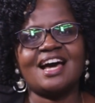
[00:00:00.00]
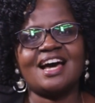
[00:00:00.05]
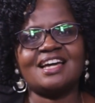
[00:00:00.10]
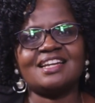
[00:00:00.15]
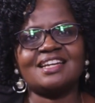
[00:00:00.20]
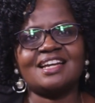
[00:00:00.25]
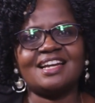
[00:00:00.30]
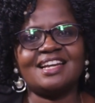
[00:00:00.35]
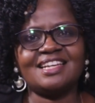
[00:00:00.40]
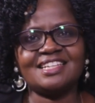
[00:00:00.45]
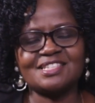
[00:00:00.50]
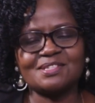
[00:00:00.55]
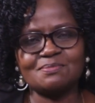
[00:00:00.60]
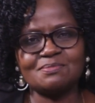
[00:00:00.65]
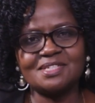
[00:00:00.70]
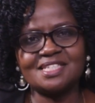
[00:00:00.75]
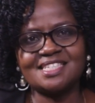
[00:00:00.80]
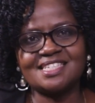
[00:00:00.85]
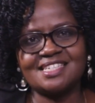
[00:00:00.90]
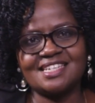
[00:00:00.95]
And uh, let's
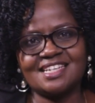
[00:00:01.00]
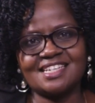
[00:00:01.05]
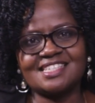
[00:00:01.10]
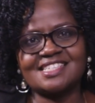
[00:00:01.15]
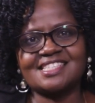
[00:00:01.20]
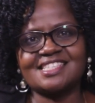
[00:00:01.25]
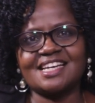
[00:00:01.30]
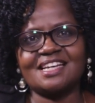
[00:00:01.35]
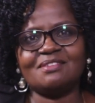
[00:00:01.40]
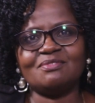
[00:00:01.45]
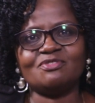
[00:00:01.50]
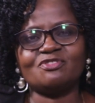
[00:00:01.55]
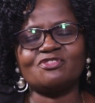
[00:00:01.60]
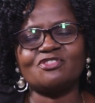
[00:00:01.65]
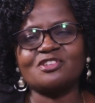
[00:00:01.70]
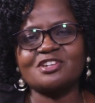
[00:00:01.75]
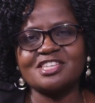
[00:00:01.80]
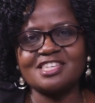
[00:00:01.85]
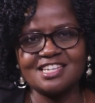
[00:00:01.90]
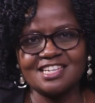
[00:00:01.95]
meet next time
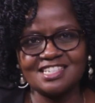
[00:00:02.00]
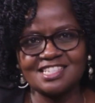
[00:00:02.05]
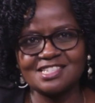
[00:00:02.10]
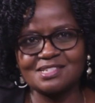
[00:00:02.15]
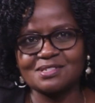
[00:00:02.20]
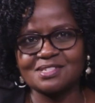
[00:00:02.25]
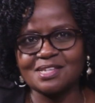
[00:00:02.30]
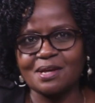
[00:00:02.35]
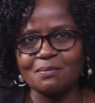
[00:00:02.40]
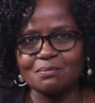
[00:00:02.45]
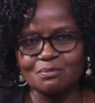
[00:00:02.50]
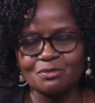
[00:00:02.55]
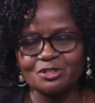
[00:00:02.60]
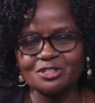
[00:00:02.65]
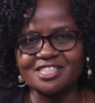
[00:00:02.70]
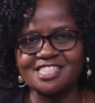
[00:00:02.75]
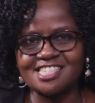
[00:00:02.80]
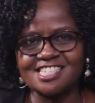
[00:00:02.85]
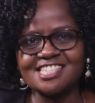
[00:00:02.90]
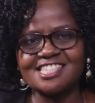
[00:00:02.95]
for yet some
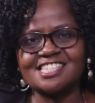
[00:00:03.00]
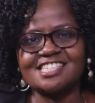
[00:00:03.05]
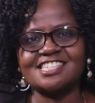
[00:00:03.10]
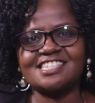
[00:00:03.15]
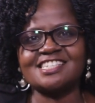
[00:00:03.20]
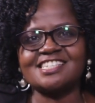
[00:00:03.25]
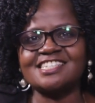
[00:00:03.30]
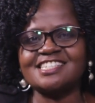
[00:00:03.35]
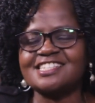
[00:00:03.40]
more teaching.